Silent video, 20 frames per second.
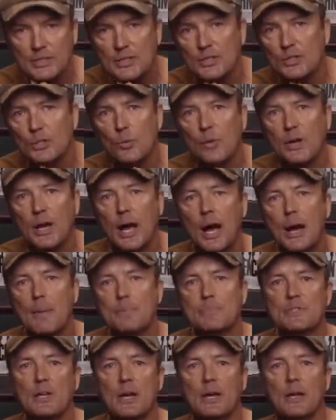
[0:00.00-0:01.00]
into doing
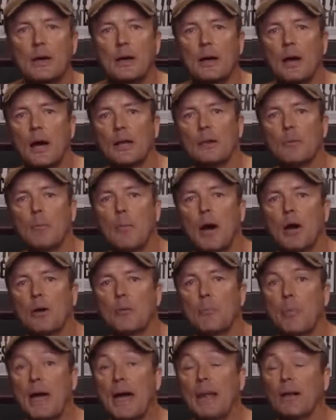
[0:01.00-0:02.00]
ops on a, on a
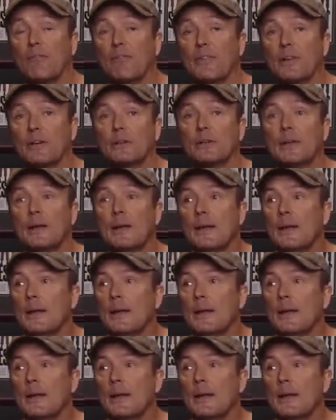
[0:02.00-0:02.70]
modern battlefield.